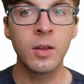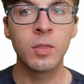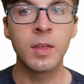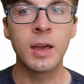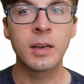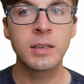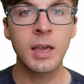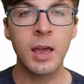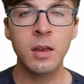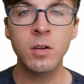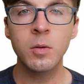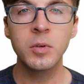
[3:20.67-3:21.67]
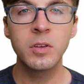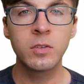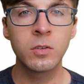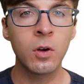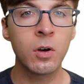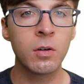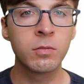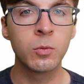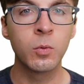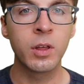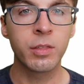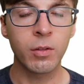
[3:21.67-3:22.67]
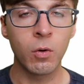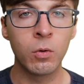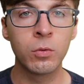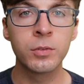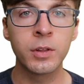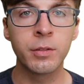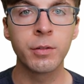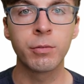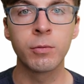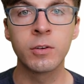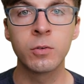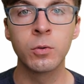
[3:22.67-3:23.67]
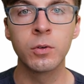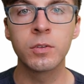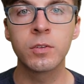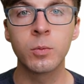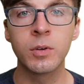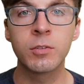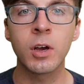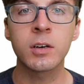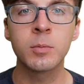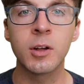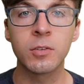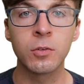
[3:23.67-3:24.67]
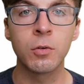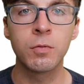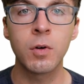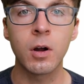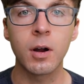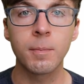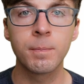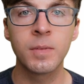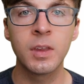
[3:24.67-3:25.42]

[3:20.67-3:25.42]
that cannot be solved with only the three tools that we've talked about so far.